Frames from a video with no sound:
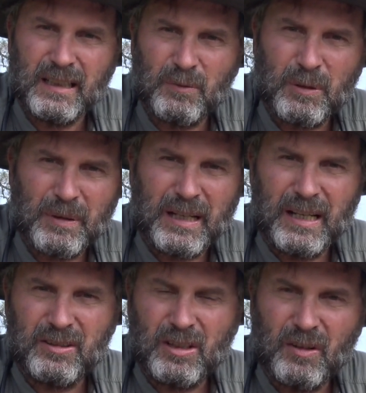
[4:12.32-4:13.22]
Uh, one of my
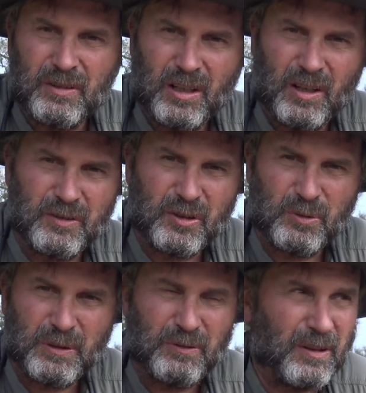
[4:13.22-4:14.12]
guys, Kelvin, loves to
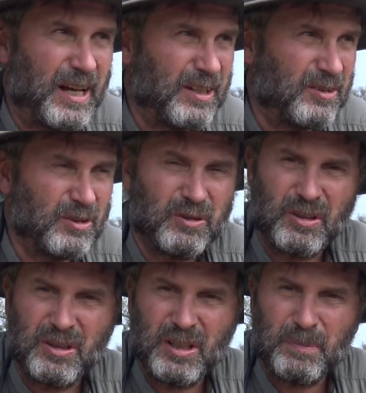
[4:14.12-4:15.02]
swing flies and use
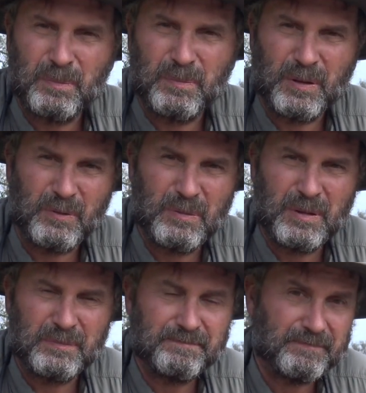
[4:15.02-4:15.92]
a tip, and we've
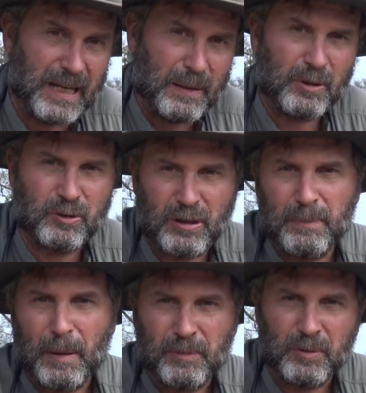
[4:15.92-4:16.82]
been able to
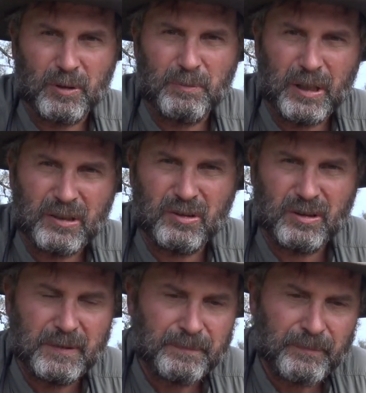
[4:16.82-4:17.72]
scrape up some good
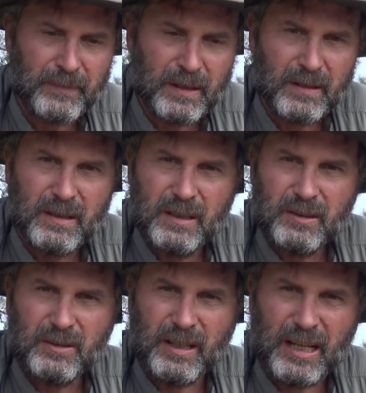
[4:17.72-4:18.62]
bites.
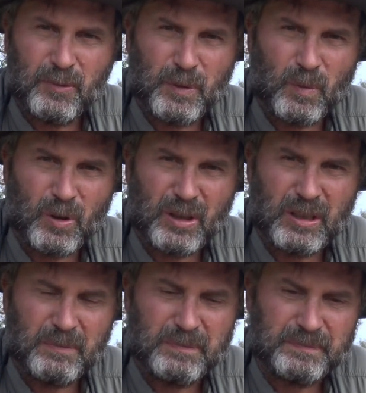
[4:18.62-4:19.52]
So that's been
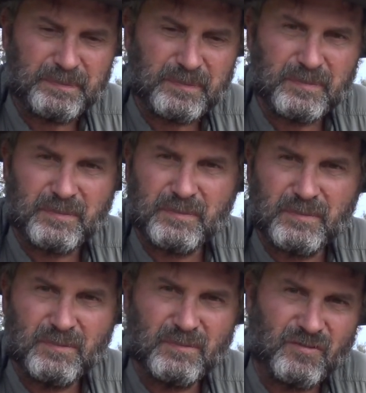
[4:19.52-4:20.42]
working
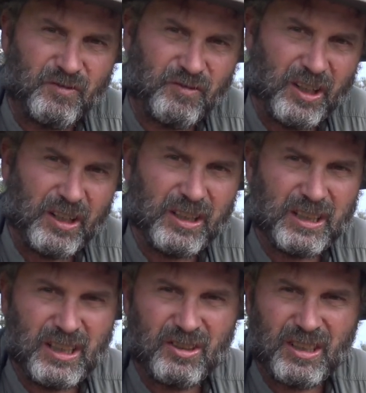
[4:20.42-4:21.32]

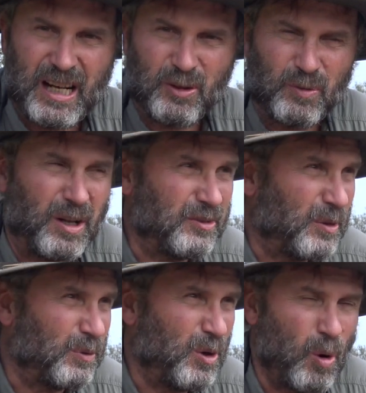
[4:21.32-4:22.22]
fairly decent, not as well as
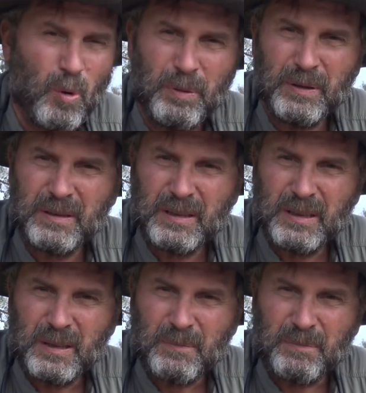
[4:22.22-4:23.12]
I would hope,
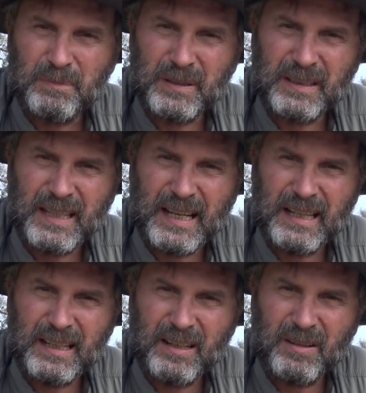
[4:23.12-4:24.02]
but
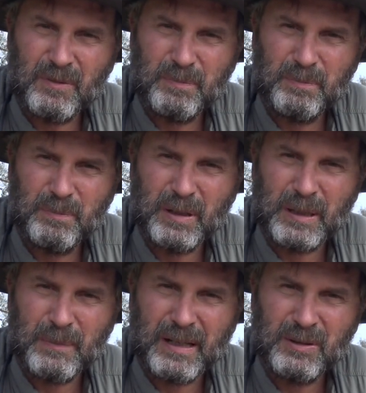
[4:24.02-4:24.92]
that I'll
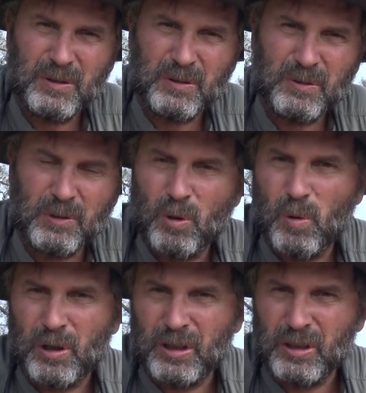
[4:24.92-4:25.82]
blame on to low
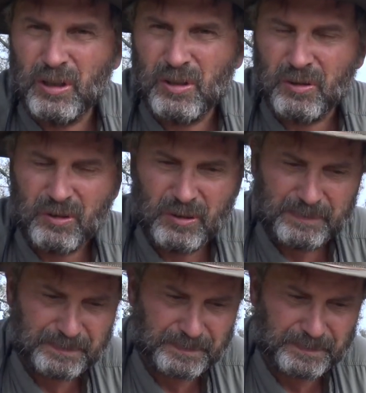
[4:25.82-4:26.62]
water conditions.